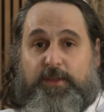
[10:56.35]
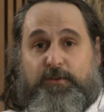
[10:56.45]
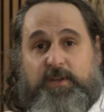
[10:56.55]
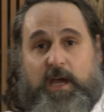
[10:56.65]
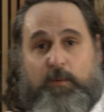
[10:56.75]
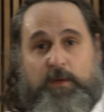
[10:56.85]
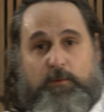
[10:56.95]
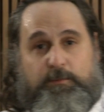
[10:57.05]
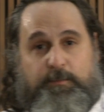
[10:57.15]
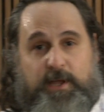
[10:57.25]
whether or not we
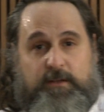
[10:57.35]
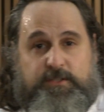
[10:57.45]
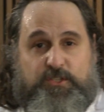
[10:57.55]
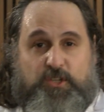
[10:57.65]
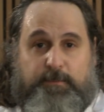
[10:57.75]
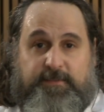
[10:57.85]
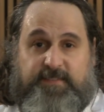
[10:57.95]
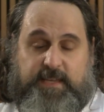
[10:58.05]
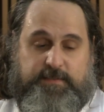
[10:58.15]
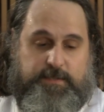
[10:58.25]
were prepared to jump a
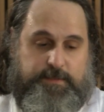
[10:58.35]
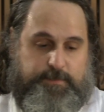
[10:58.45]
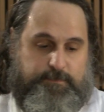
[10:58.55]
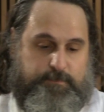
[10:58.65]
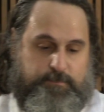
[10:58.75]
fence,